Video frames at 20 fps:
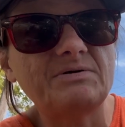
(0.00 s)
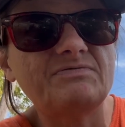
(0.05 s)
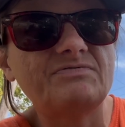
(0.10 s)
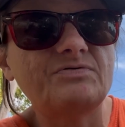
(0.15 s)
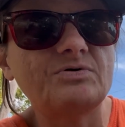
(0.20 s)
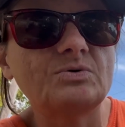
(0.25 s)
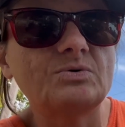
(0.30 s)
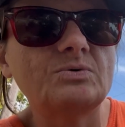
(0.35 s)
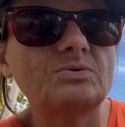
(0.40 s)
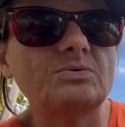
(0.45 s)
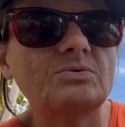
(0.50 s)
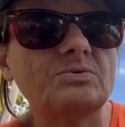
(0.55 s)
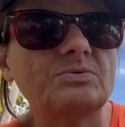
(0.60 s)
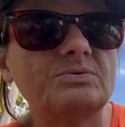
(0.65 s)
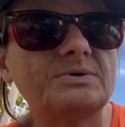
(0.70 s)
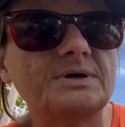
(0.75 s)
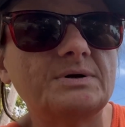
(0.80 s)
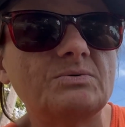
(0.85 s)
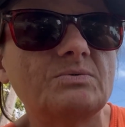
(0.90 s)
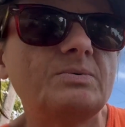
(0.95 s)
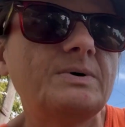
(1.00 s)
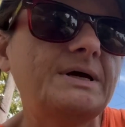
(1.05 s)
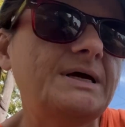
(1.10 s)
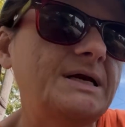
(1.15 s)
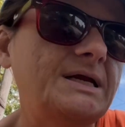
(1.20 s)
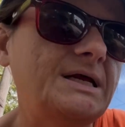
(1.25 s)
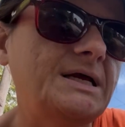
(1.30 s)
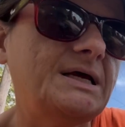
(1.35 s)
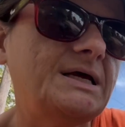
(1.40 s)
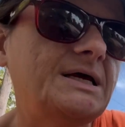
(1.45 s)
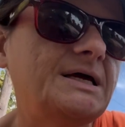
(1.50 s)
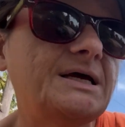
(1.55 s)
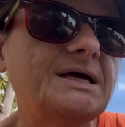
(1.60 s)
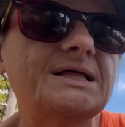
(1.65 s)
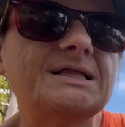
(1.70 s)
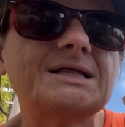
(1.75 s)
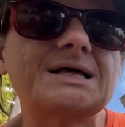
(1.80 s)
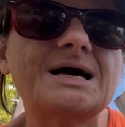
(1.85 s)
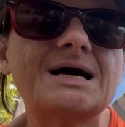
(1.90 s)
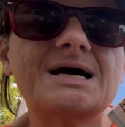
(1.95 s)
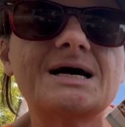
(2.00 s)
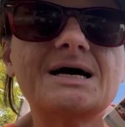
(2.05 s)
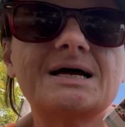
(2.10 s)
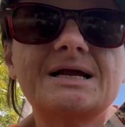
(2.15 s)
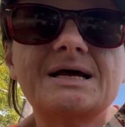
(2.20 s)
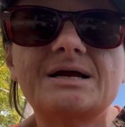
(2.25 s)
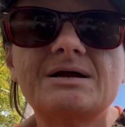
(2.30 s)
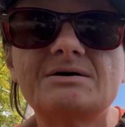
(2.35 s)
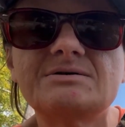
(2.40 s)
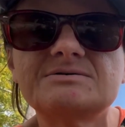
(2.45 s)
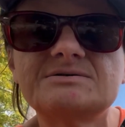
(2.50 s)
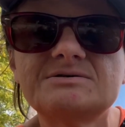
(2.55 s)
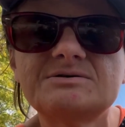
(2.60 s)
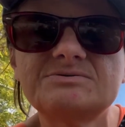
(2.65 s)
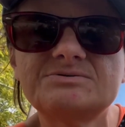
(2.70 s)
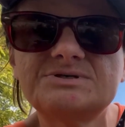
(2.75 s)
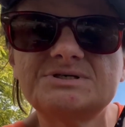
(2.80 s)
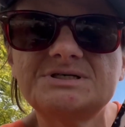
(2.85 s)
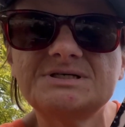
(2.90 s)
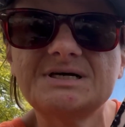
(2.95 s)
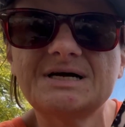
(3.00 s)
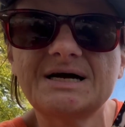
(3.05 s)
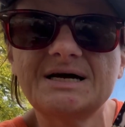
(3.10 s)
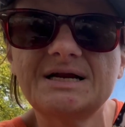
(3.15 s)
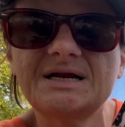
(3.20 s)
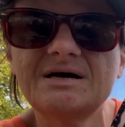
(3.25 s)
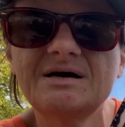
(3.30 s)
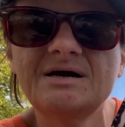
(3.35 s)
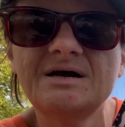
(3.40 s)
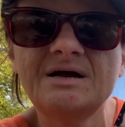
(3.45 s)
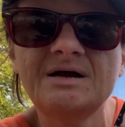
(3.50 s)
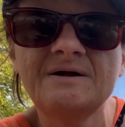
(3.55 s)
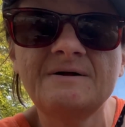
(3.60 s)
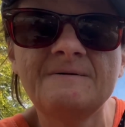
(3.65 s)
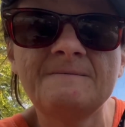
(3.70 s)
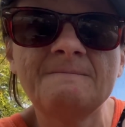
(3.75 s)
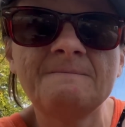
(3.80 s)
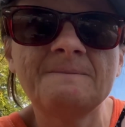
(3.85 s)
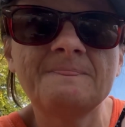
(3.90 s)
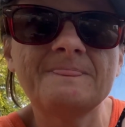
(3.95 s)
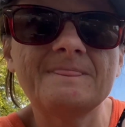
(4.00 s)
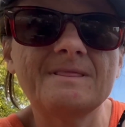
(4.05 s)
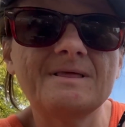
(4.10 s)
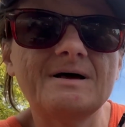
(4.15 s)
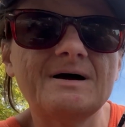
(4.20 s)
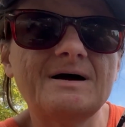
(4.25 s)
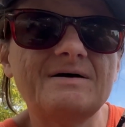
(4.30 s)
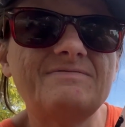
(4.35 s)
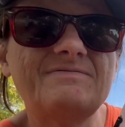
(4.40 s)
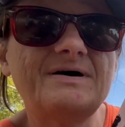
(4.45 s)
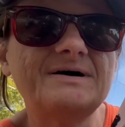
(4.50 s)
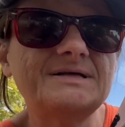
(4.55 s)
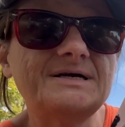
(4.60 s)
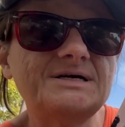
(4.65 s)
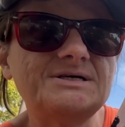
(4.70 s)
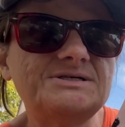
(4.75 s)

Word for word: food and weaning and that. And also she kind of I find that